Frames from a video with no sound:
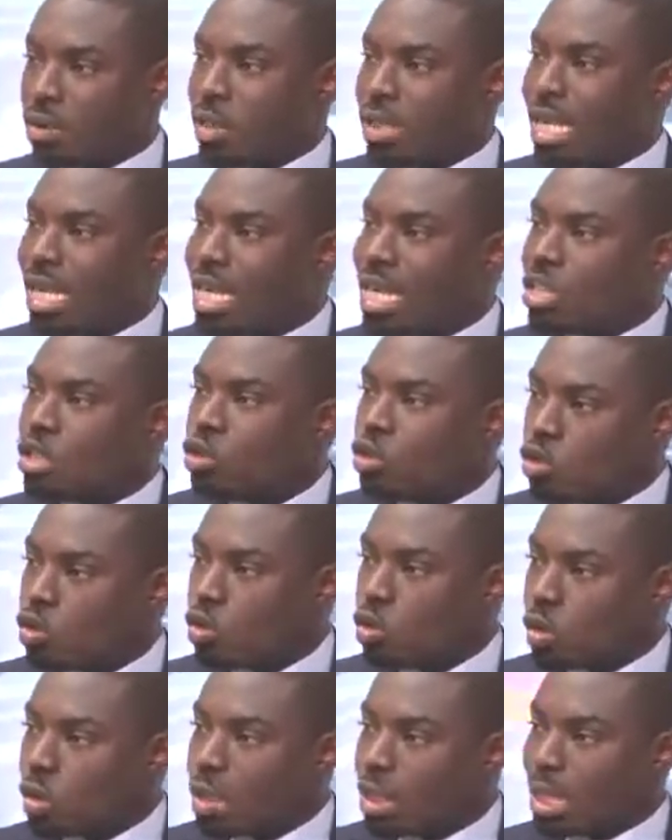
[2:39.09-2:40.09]
they get to
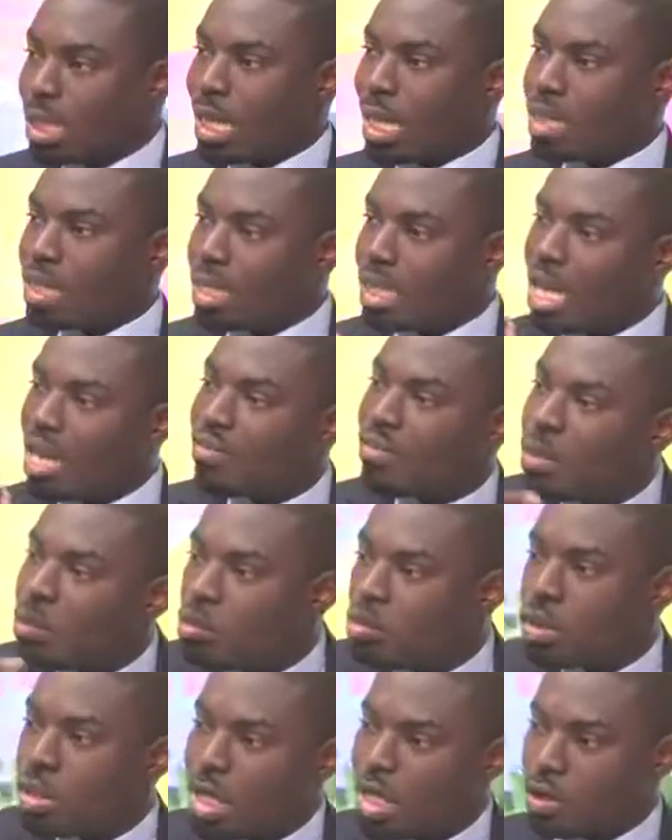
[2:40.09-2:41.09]
know that they have
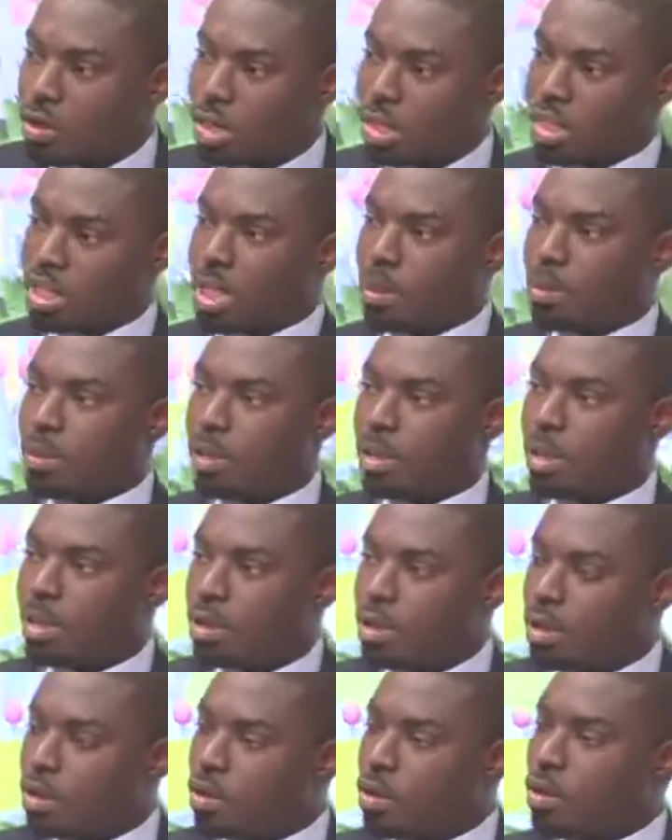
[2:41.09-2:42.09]
inputted your system,
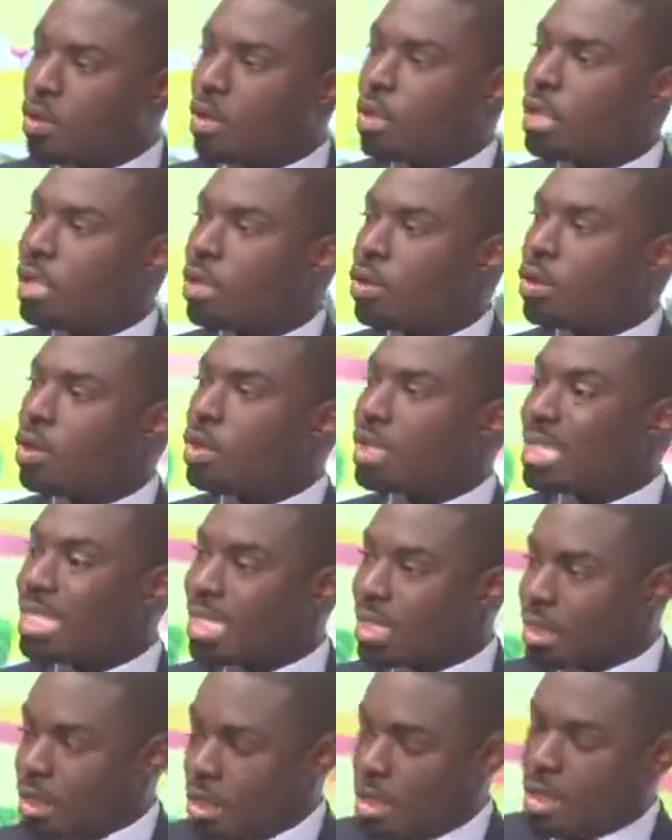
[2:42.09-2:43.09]
your
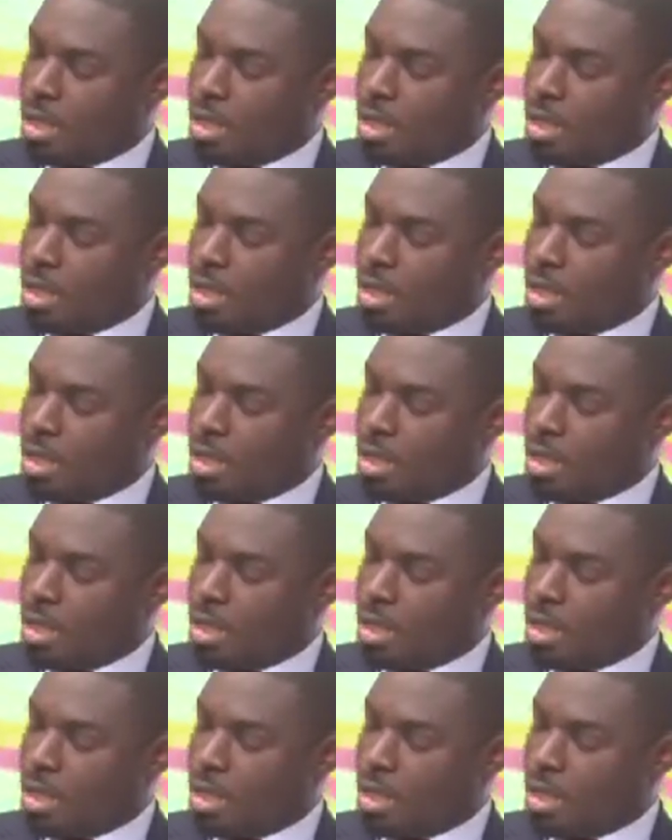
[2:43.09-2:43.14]
system,